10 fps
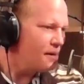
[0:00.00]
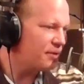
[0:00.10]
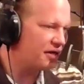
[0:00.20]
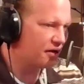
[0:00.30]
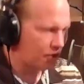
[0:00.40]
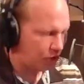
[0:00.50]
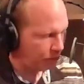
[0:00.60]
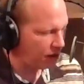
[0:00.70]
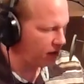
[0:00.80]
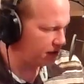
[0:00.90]
But uh,
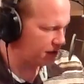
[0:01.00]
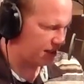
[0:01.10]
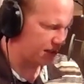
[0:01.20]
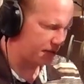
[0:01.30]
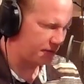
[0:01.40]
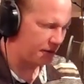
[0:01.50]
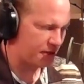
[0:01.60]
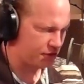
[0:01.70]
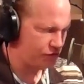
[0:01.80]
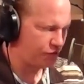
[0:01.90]
Opala oh, Hala, I
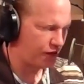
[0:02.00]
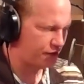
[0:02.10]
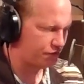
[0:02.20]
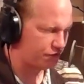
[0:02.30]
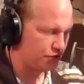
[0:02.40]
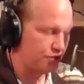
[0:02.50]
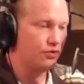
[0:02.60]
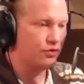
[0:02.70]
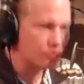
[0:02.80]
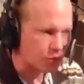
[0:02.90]
mean, you've kind of
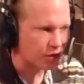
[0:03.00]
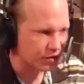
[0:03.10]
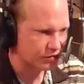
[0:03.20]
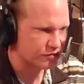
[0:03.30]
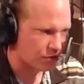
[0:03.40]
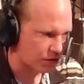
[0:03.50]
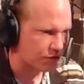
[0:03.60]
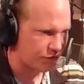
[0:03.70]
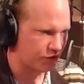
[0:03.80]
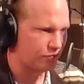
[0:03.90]
you're the one that started
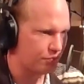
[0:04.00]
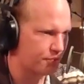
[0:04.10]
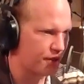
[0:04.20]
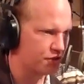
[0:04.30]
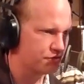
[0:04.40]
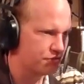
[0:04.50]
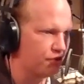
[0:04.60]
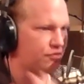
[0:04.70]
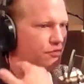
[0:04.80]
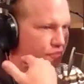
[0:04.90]
the Facebook page.
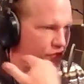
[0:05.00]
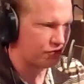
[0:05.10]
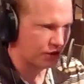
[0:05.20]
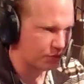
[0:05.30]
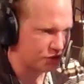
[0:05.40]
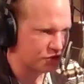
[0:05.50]
That's the first thing we